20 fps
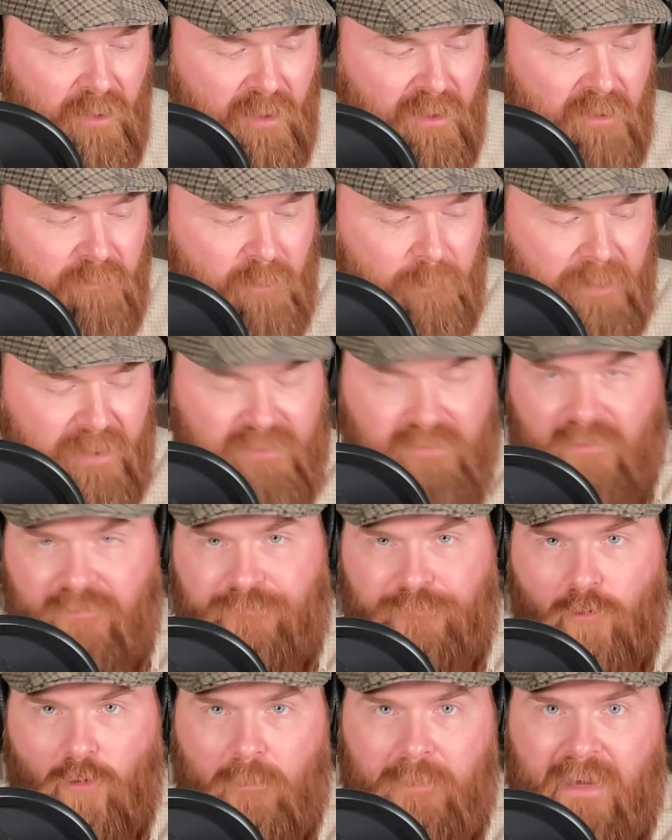but basically
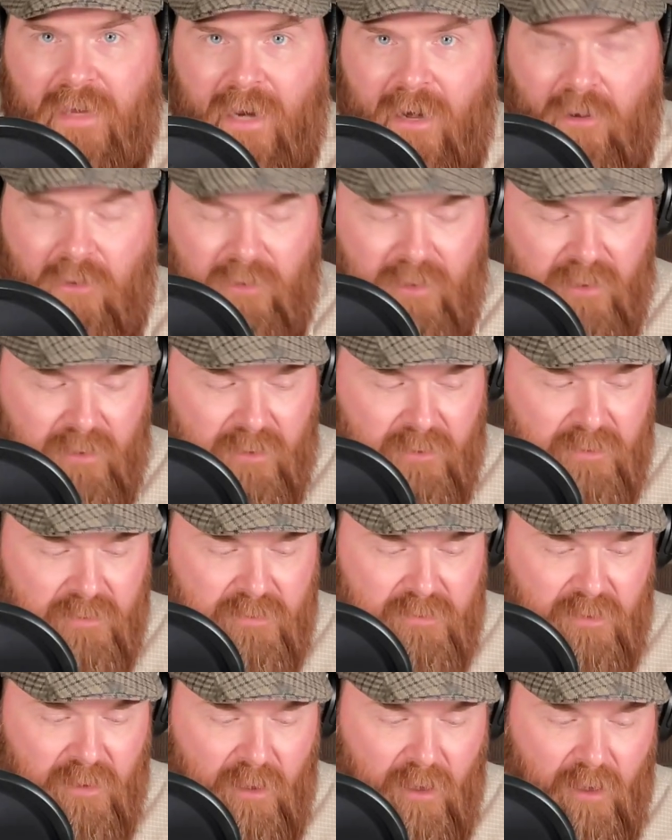4 big
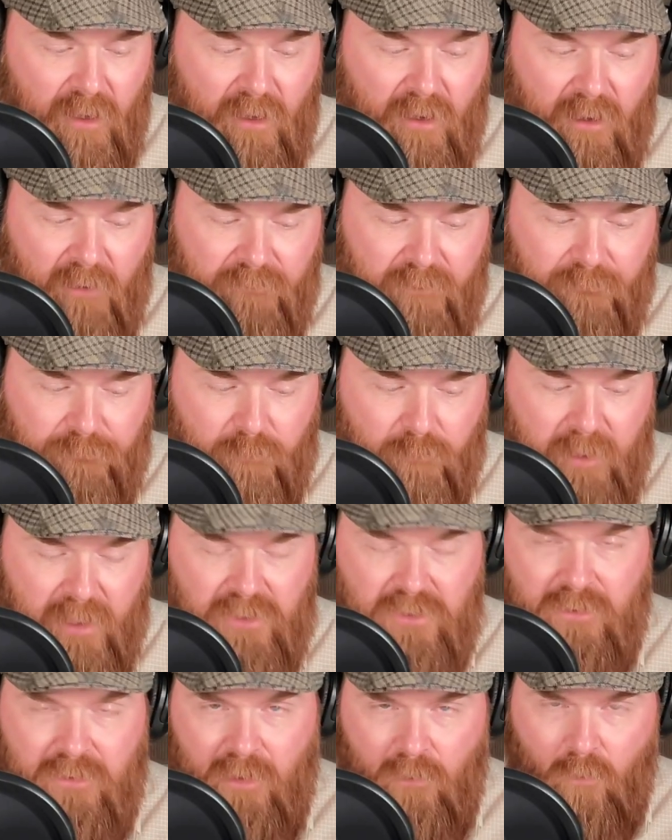areas of
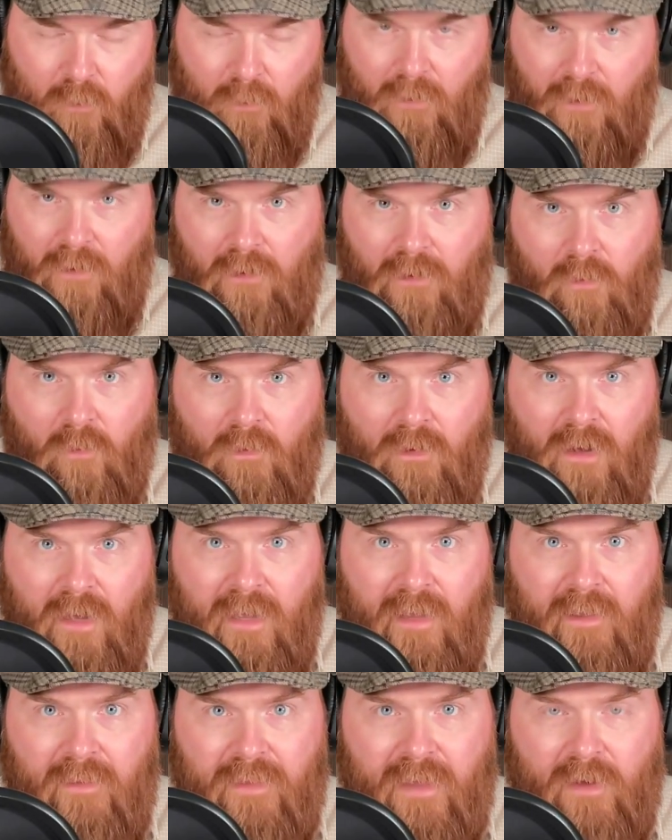information that we're going to
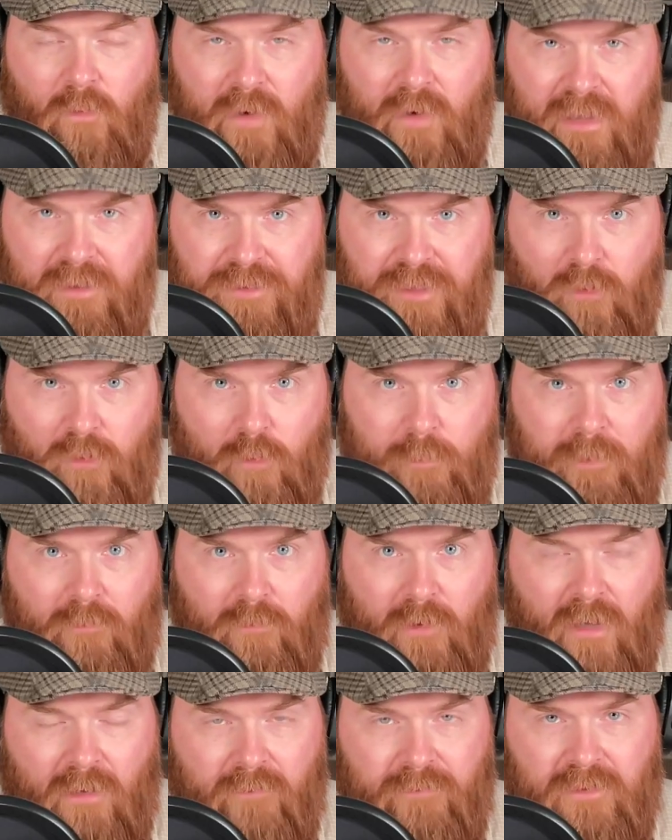want that we think would be
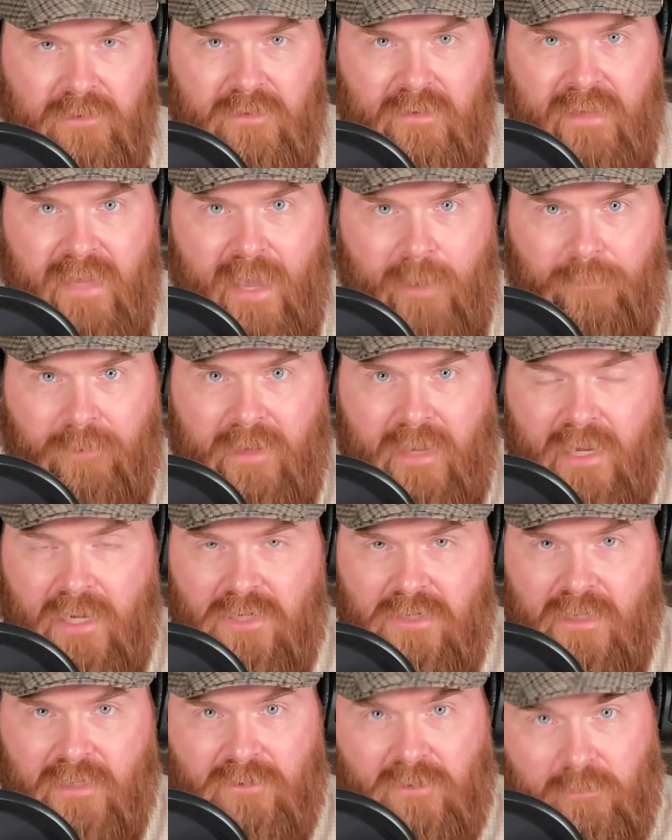relevant to the
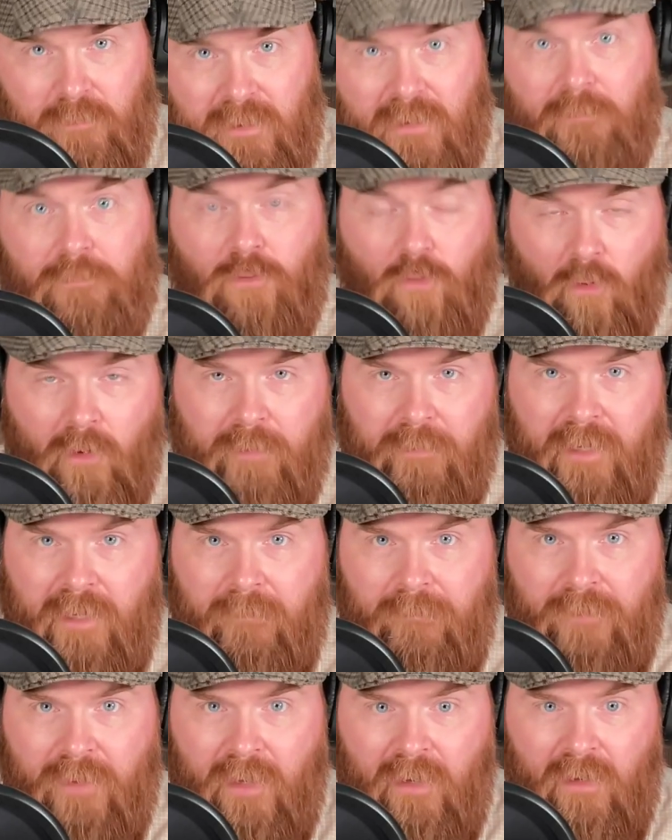application. That's going to be
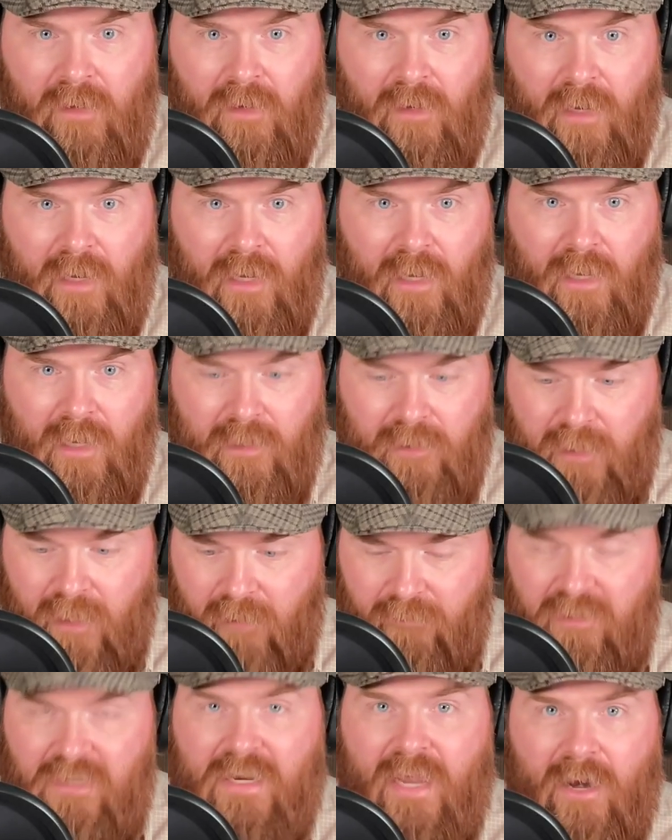employment and kind
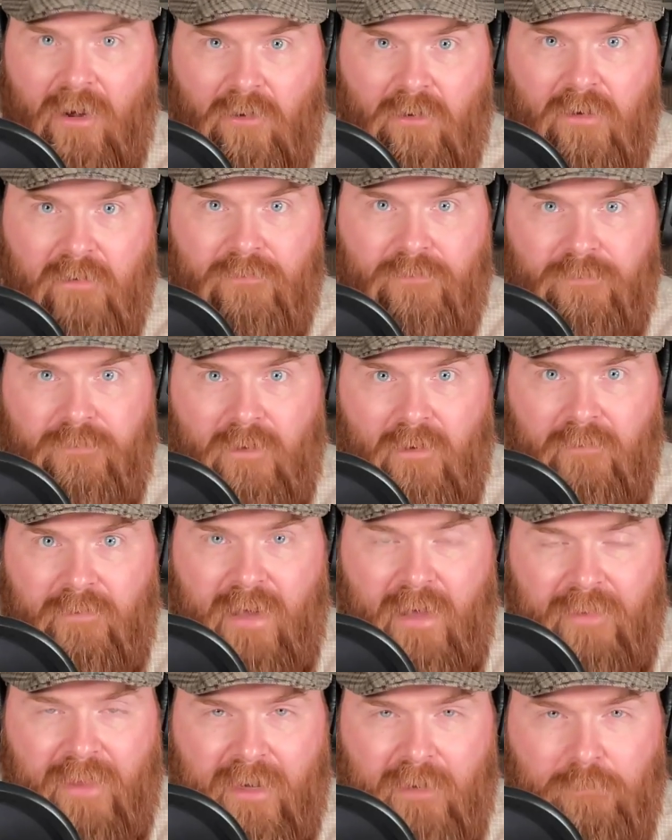of a narrative of
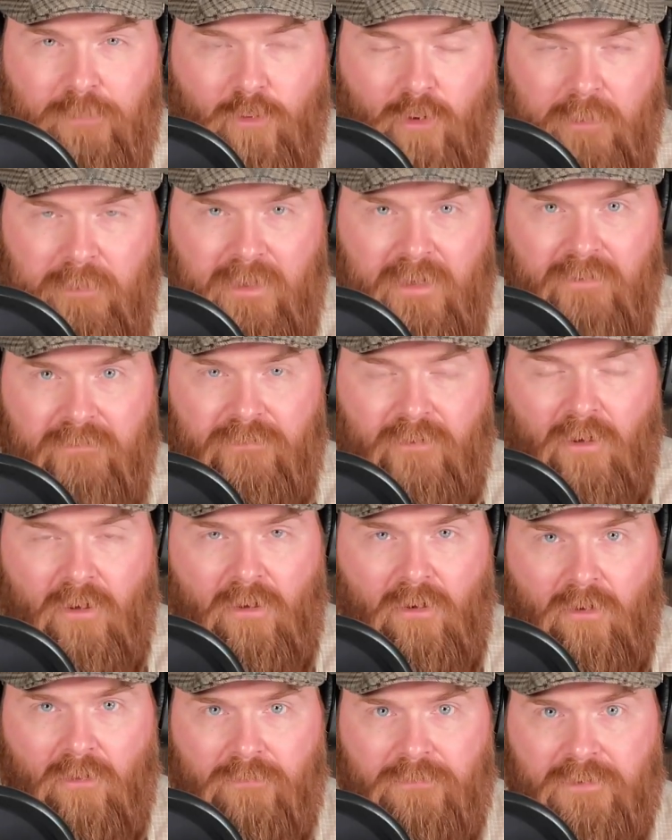how that employment
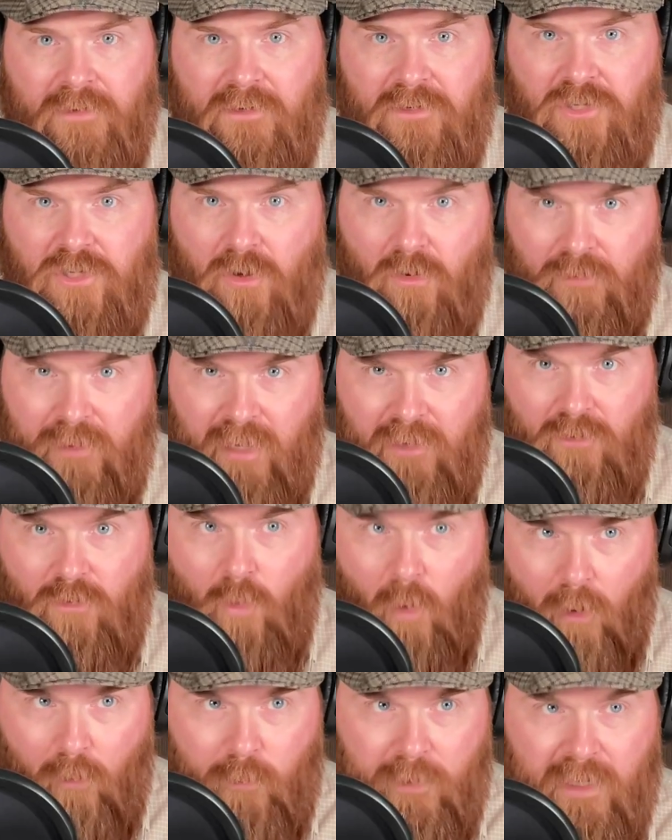involved that show that
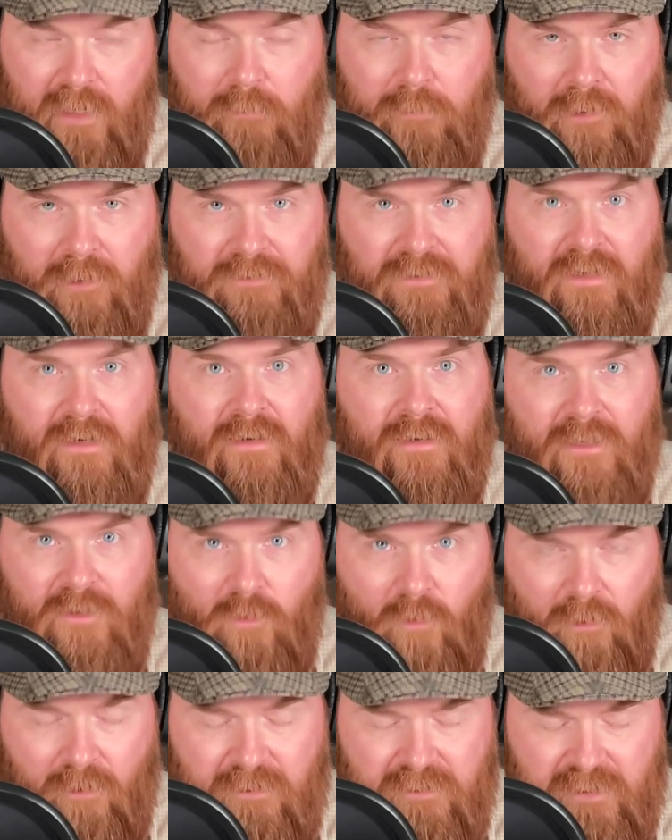you are rehabilitated, that
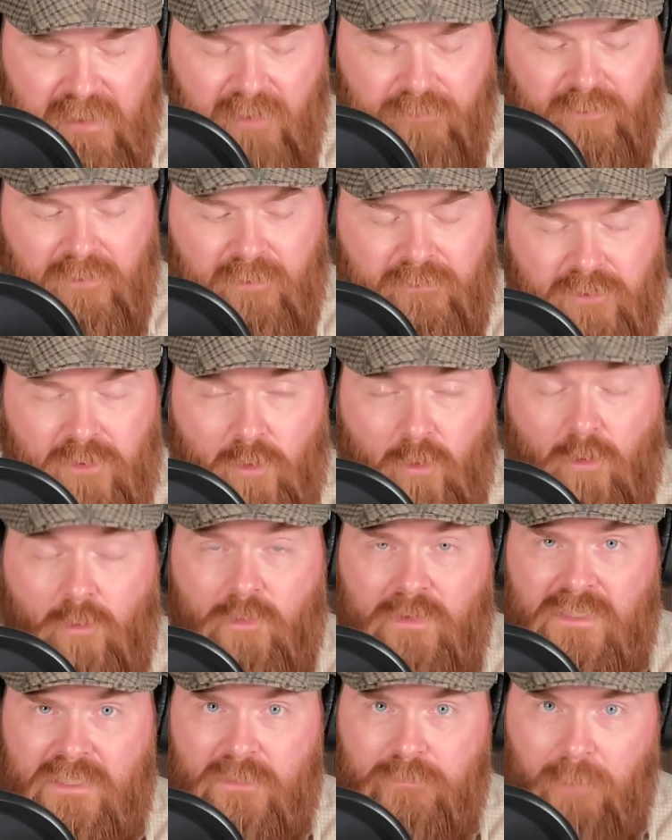you are a safe individual or
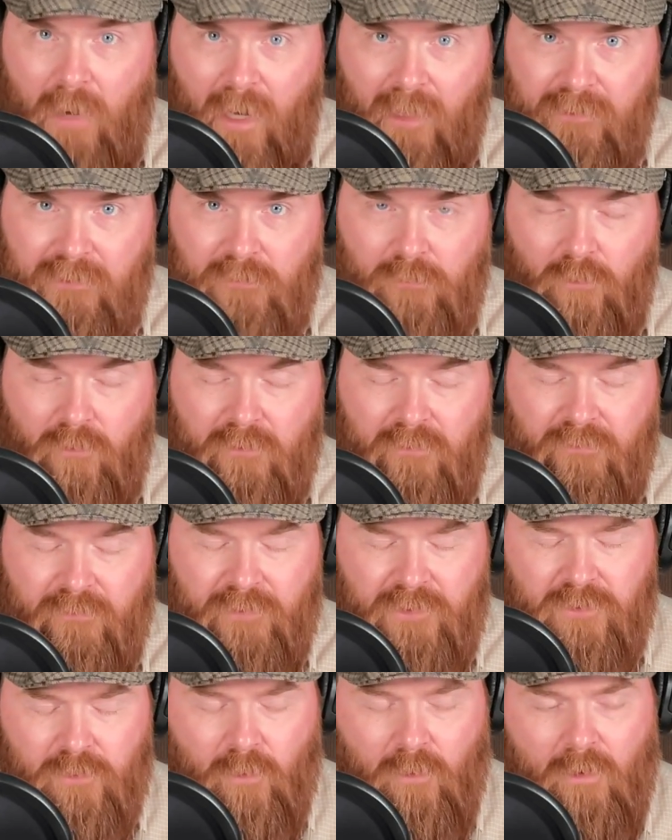responsible
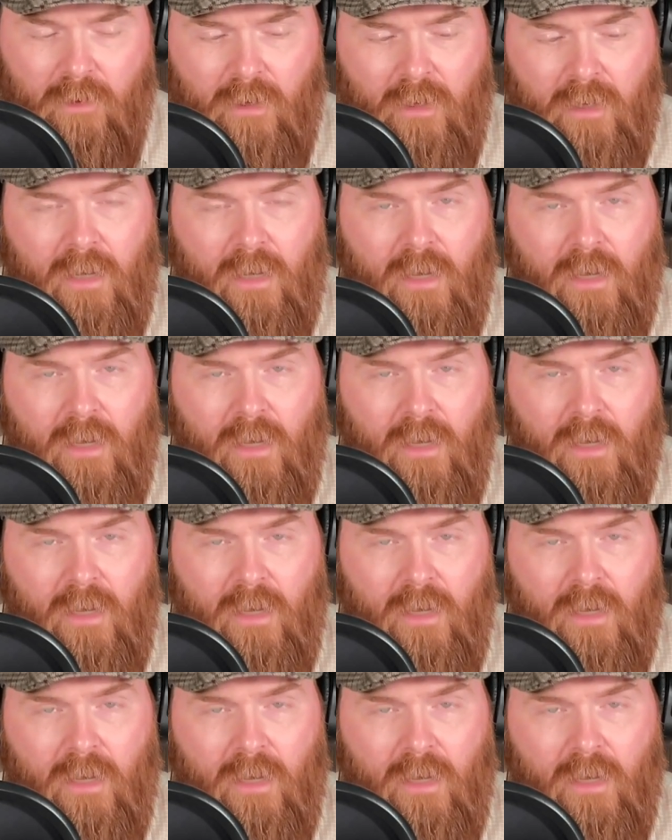individual.